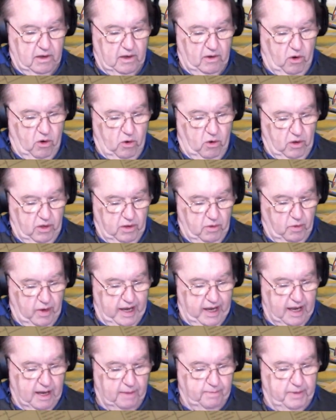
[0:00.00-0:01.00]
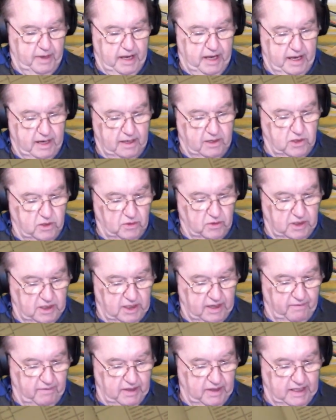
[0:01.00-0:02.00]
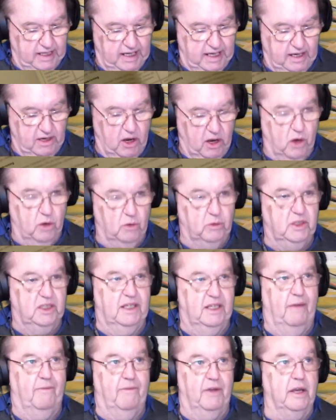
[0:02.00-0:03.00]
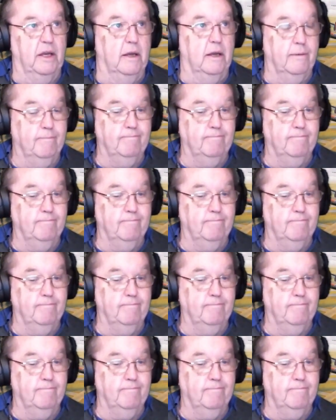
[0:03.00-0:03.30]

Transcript: all the way up here to 1707.